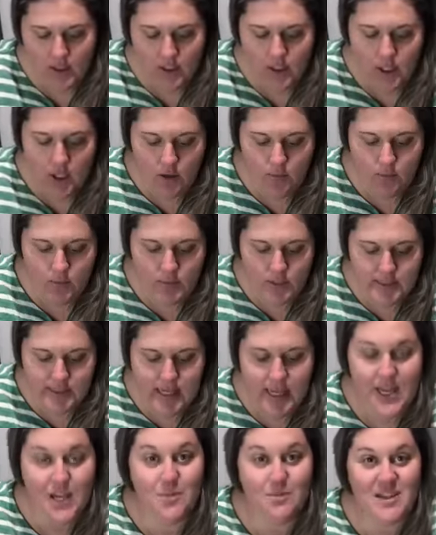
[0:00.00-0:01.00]
Y'all
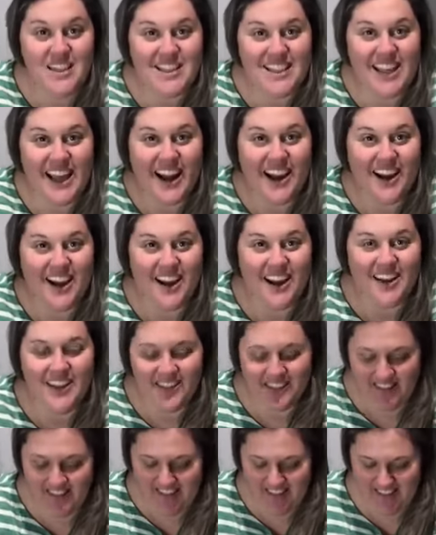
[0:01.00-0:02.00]
saying you miss Kara.
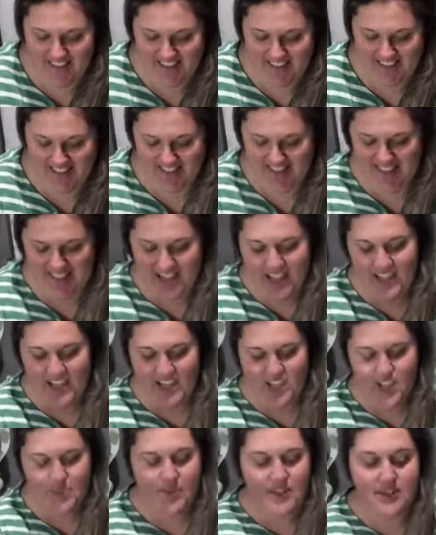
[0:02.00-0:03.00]

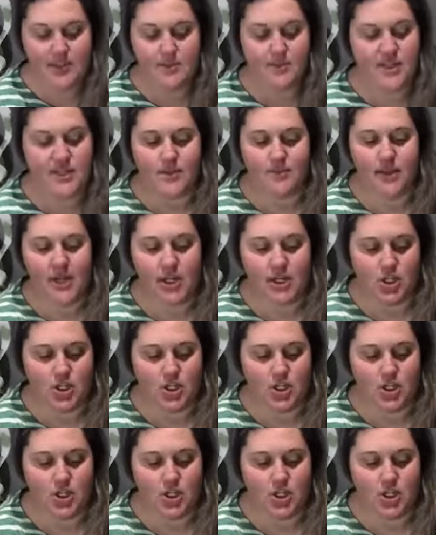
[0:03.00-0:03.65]
She must have missed me.